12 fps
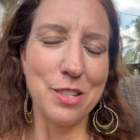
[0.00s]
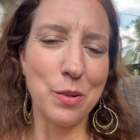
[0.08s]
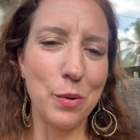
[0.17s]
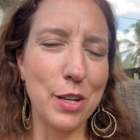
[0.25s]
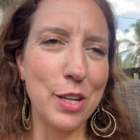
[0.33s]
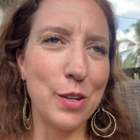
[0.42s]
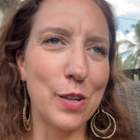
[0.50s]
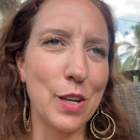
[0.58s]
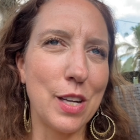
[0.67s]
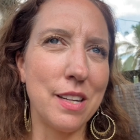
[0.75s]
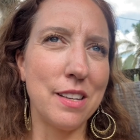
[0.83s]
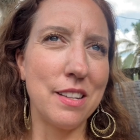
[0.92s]
Or you
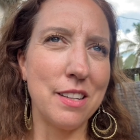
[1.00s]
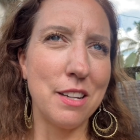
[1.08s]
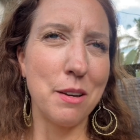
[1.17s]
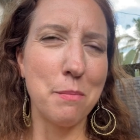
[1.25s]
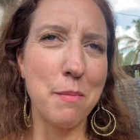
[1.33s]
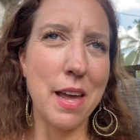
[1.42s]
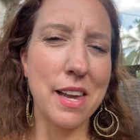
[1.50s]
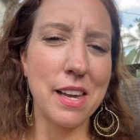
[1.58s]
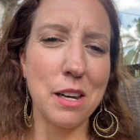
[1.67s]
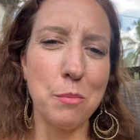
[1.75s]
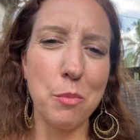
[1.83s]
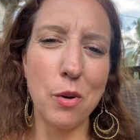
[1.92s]
can make
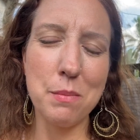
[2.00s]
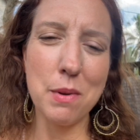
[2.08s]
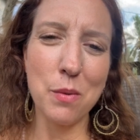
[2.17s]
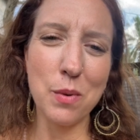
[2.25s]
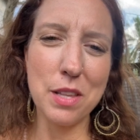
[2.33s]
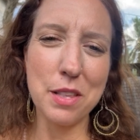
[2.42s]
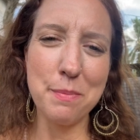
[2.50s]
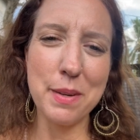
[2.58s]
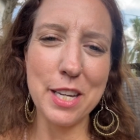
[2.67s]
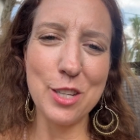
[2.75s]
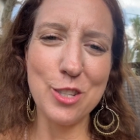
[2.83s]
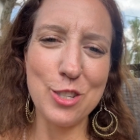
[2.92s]
an appointment with
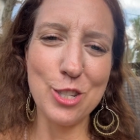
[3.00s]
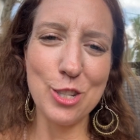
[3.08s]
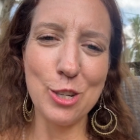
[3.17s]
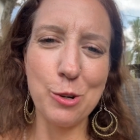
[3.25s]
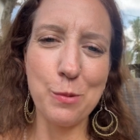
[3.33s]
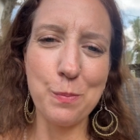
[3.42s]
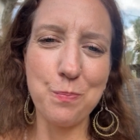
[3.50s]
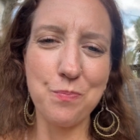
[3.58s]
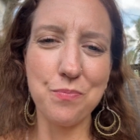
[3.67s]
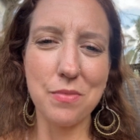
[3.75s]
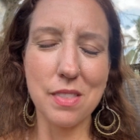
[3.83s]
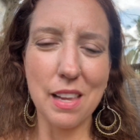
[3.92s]
me to
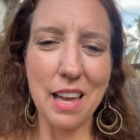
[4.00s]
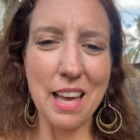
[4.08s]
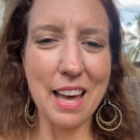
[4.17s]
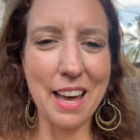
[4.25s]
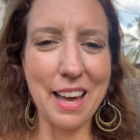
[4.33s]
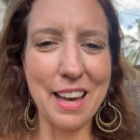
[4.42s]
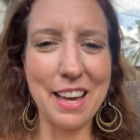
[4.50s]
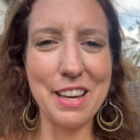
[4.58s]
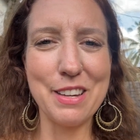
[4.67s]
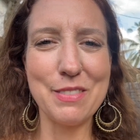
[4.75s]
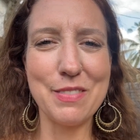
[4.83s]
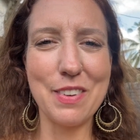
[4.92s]

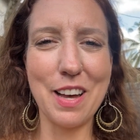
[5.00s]
have